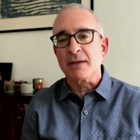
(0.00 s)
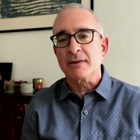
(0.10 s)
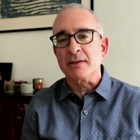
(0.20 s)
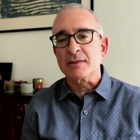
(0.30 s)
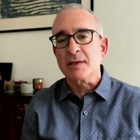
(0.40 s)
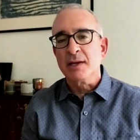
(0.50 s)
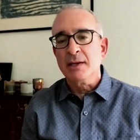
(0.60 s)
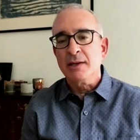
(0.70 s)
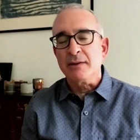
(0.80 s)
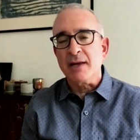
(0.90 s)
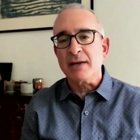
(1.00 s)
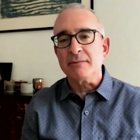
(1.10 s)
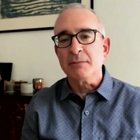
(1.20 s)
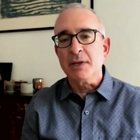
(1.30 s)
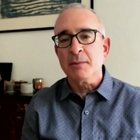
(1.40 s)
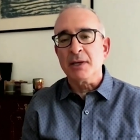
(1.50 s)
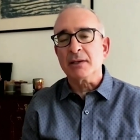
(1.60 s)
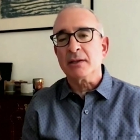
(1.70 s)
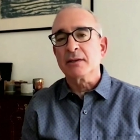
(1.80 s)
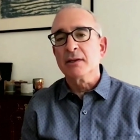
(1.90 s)
methods that
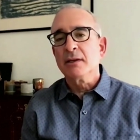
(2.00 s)
mimic